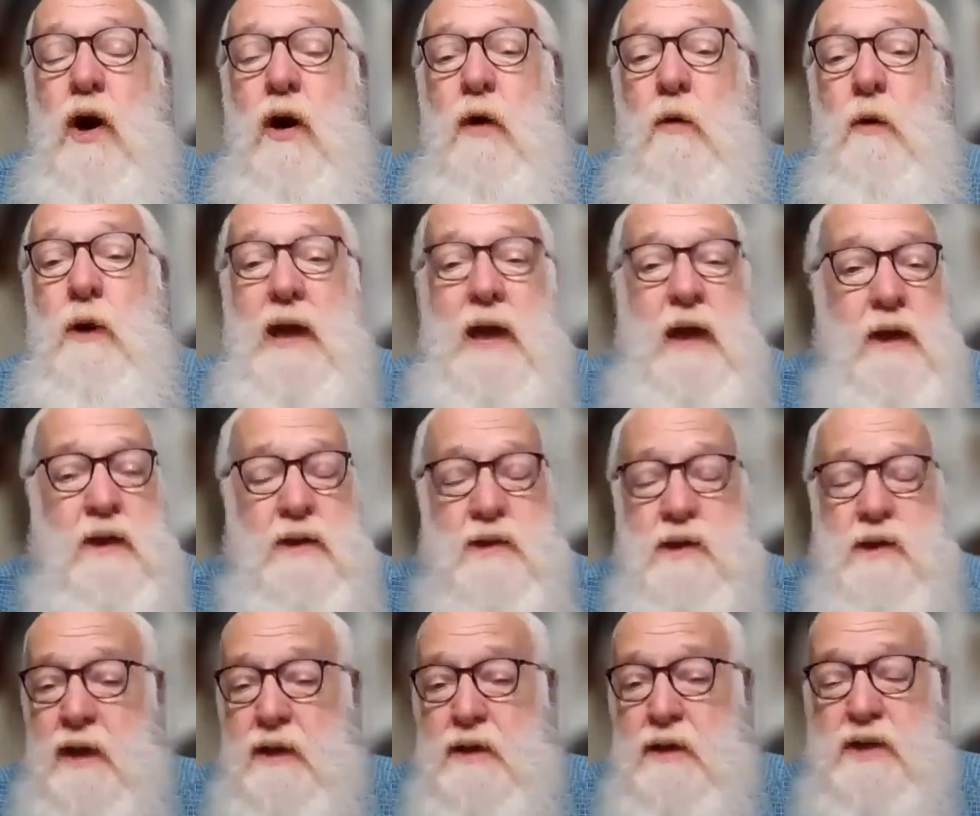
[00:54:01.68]
the hallway
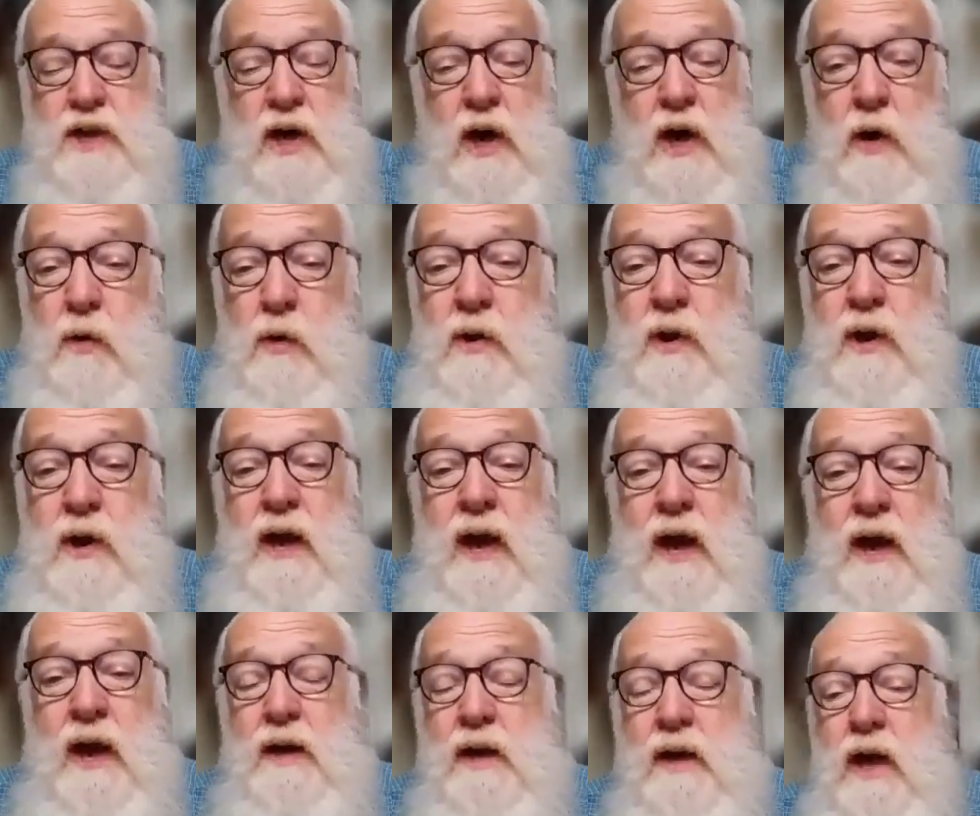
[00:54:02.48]
at a tech show,
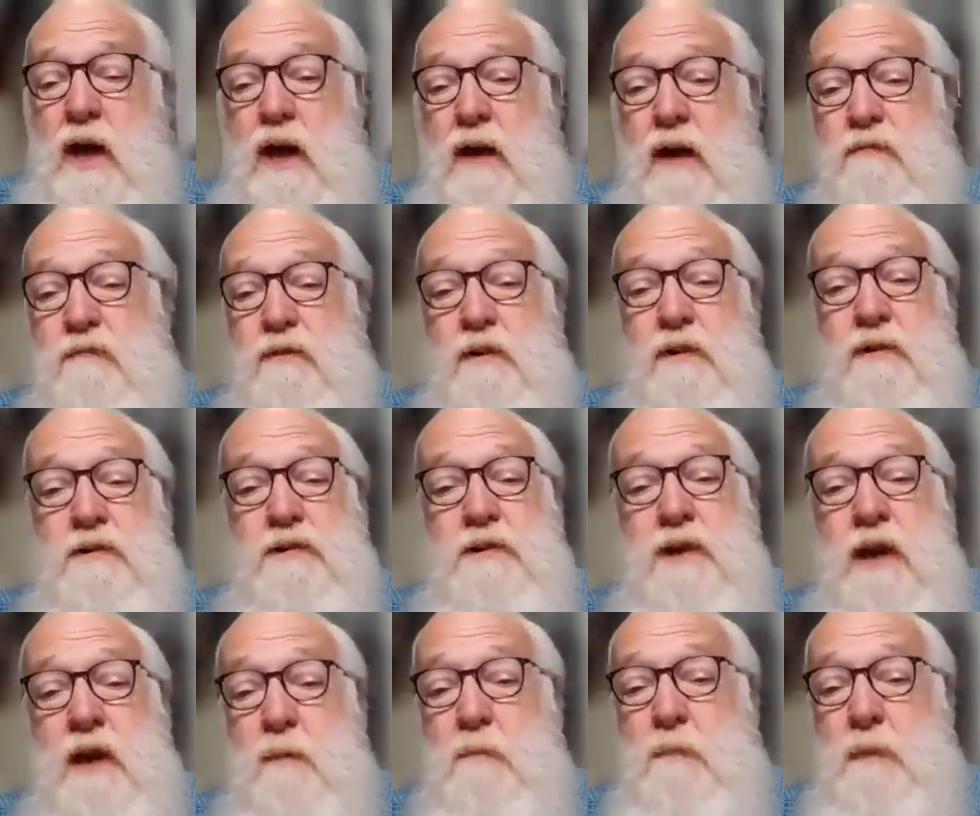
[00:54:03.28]
at a
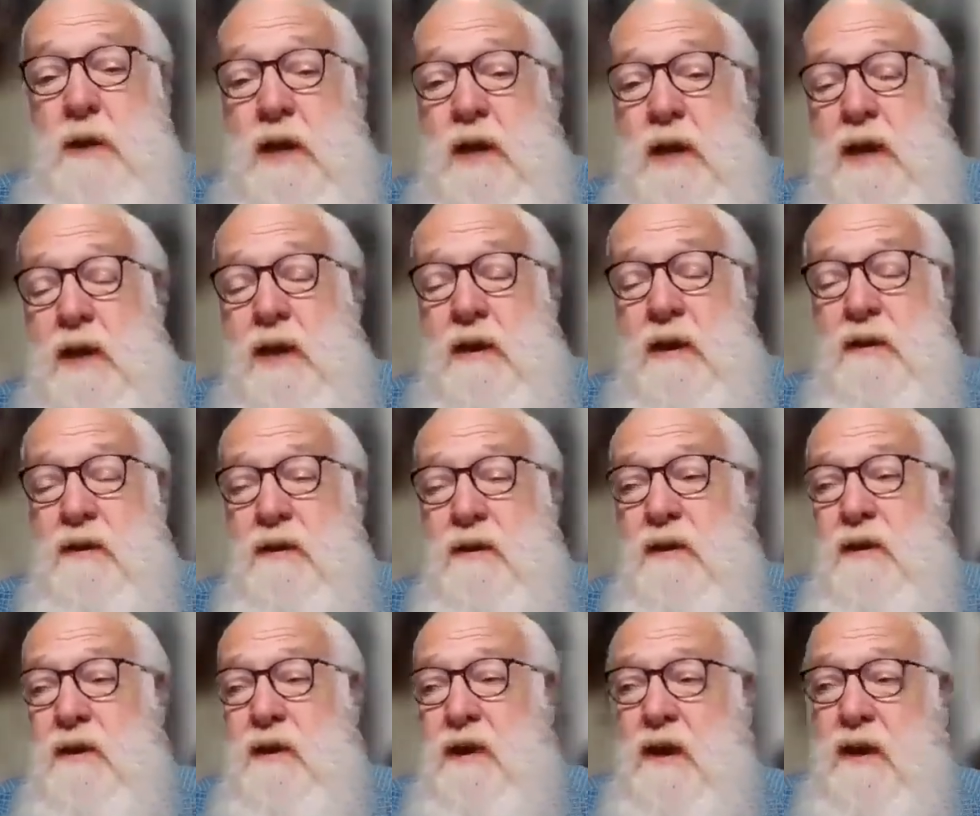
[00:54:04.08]
conference, at a meeting,
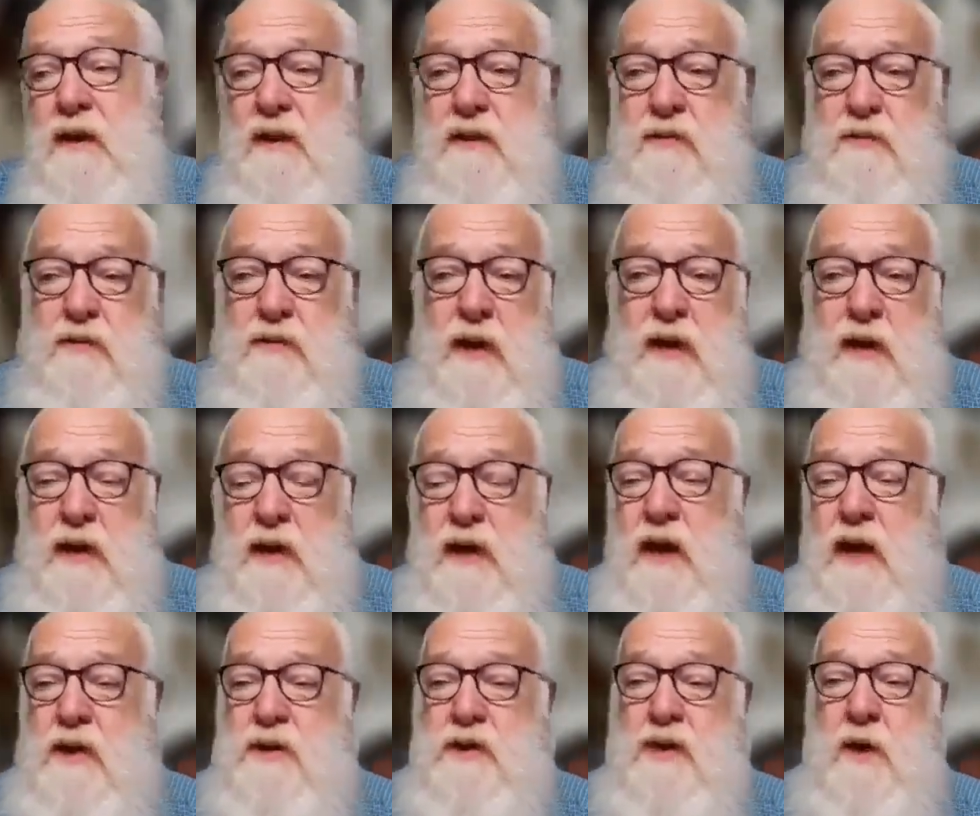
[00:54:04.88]
and trying
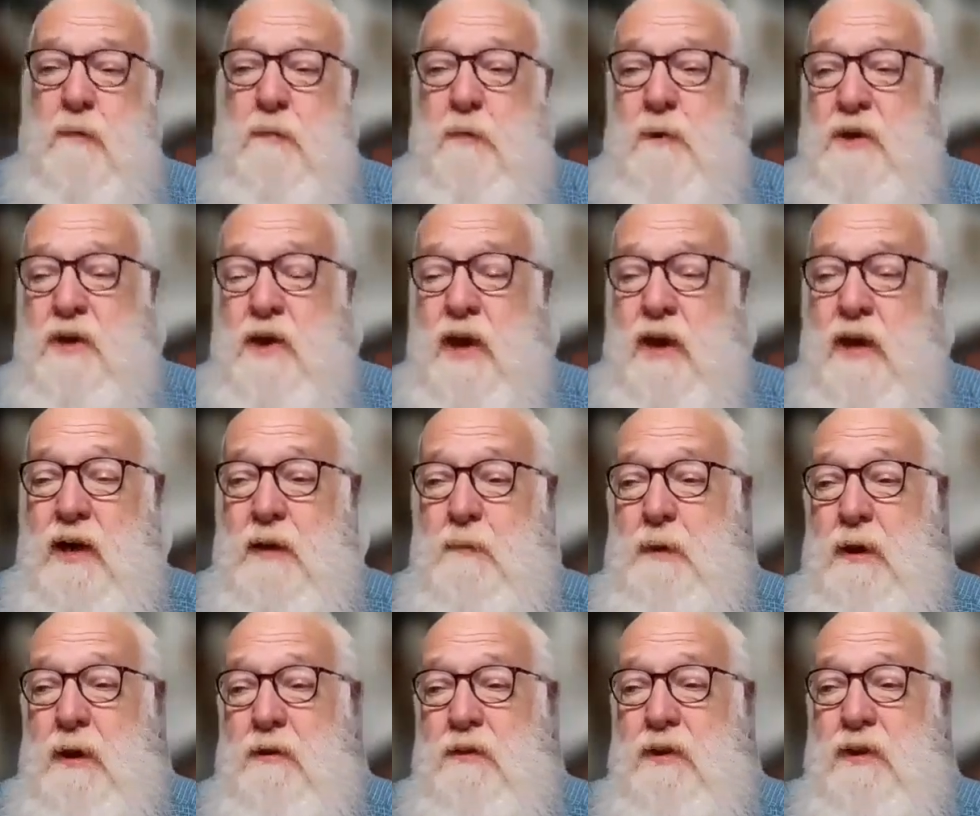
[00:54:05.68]
to catch up and
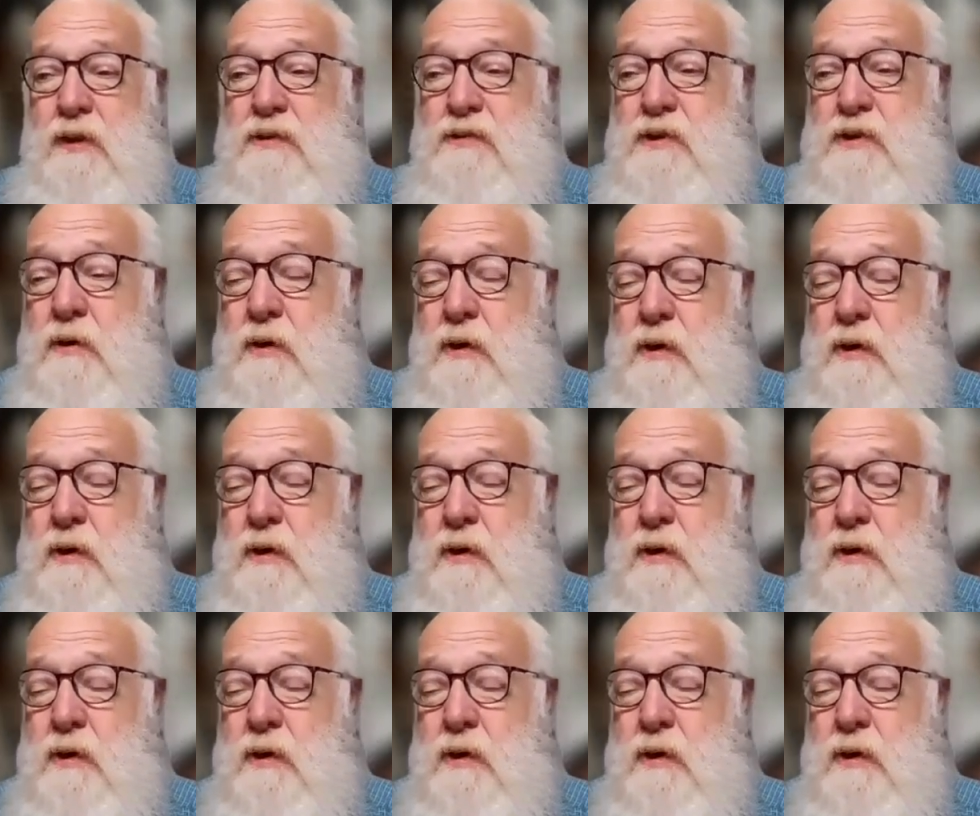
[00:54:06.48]
talk about things.